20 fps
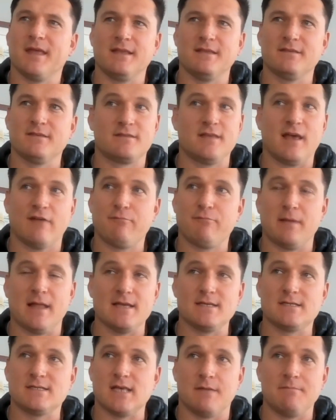It is a tough
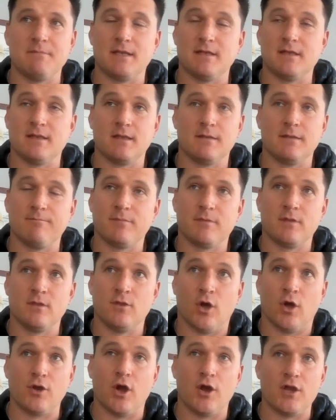place. I mean,
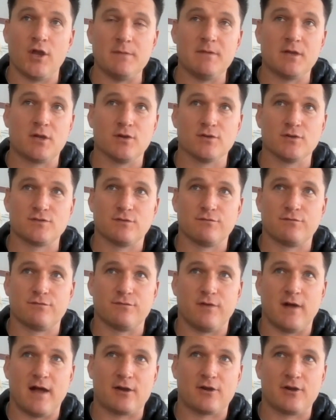not only because of
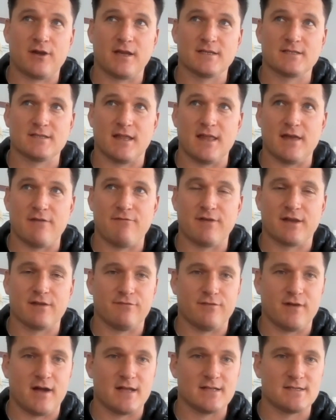how Cricket South
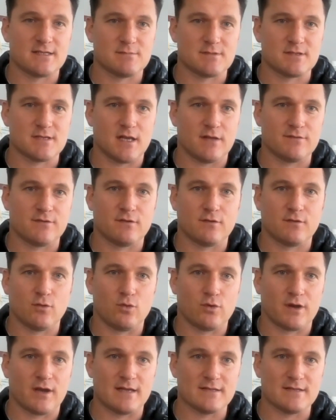Africa finds themselves as an
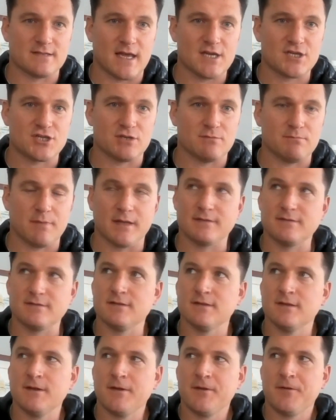organization,
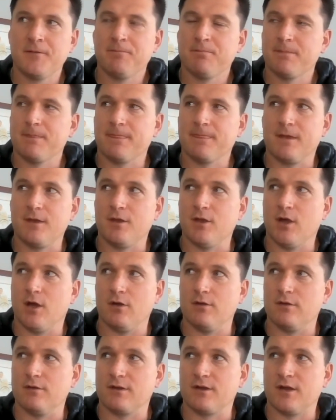but
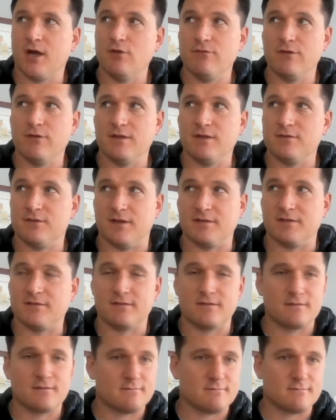COVID has
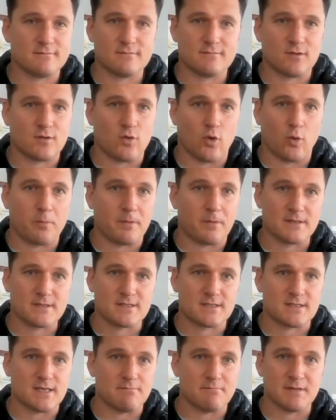hit
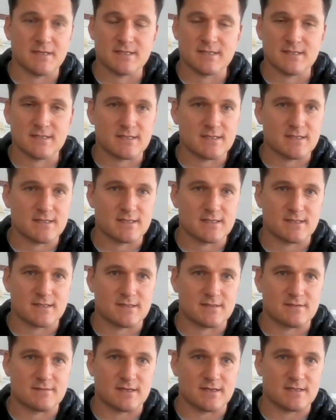corporates and
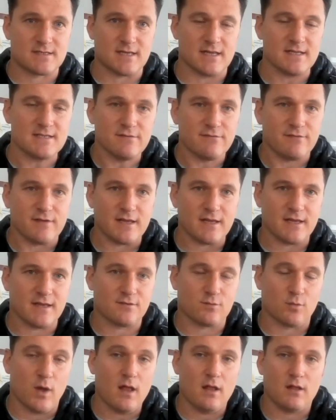businesses extensively
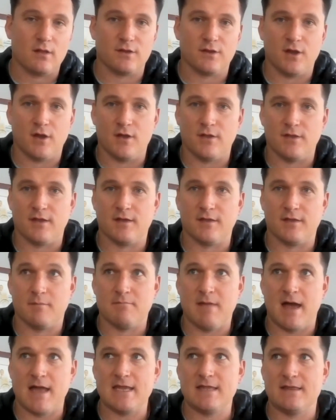as well.
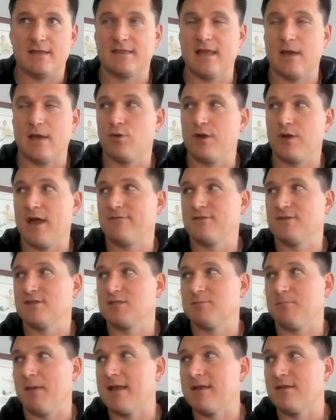The money that they would have to
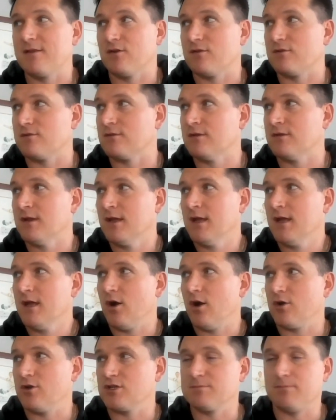spend on
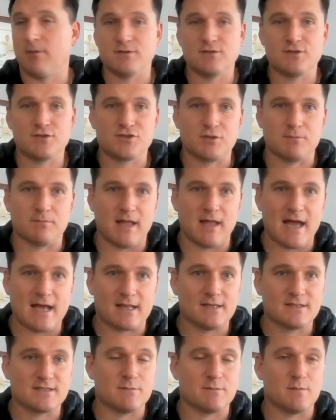a sponsorship
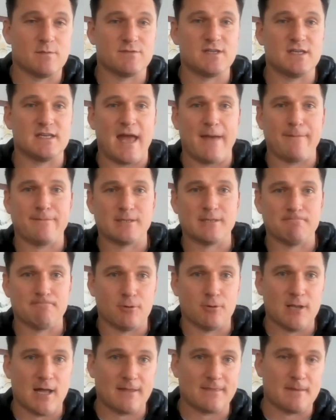like this. I mean, we've seen ABSA
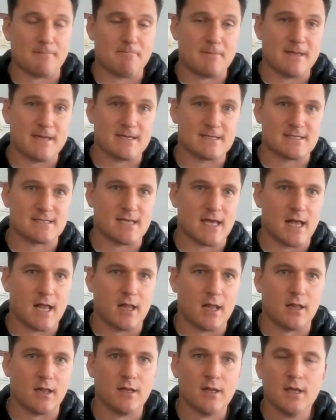pull out the
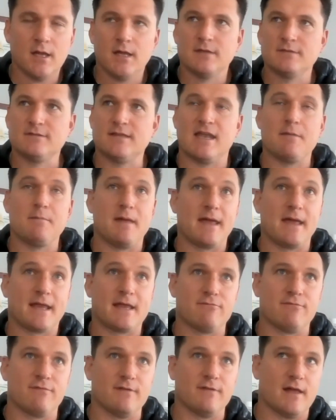PSL. Standard
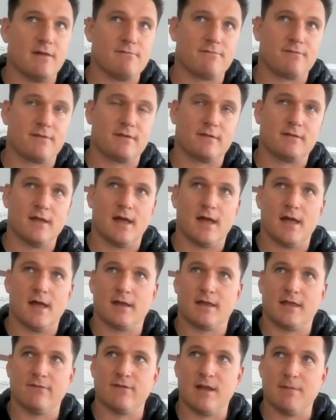Bank have
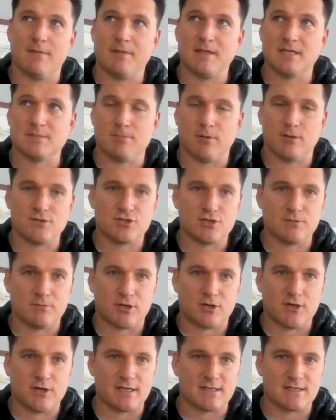given up their sponsorship
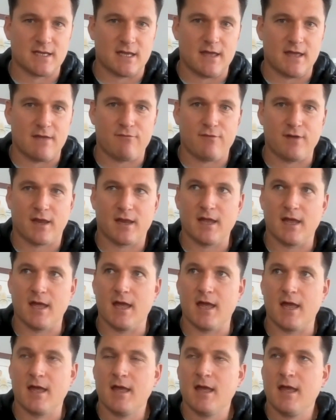of Cricket South
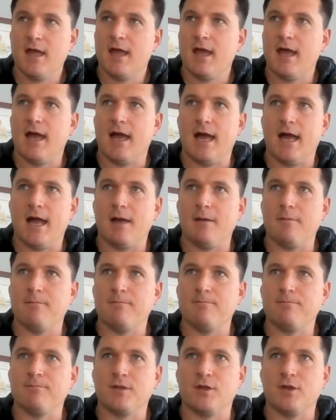Africa.
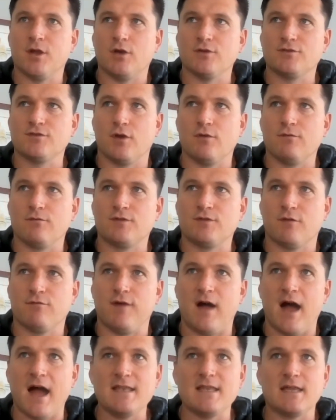So
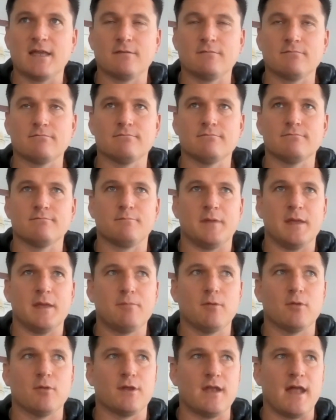finding
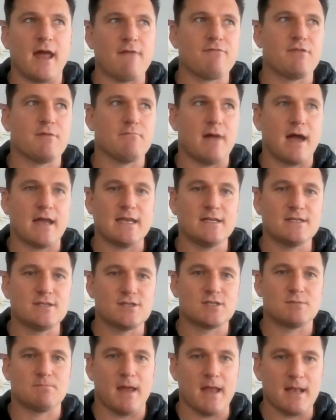people that have the money
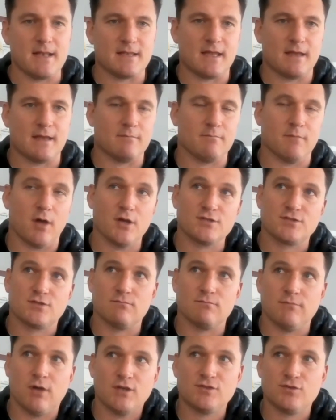to spend, and
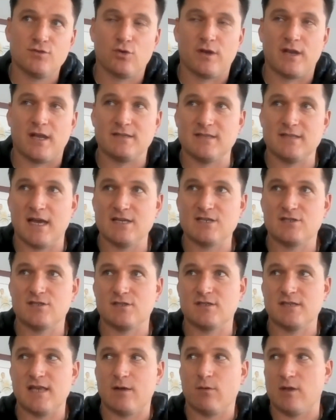most
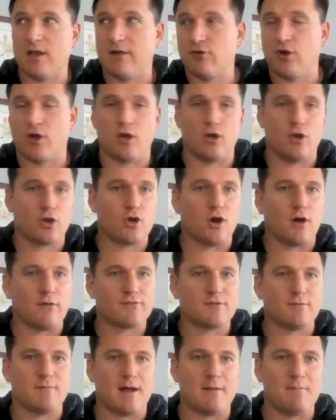organizations are saying, well, I've got to look
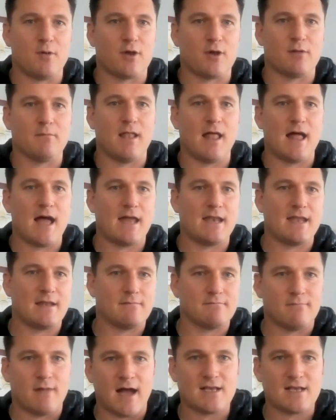after my bottom line and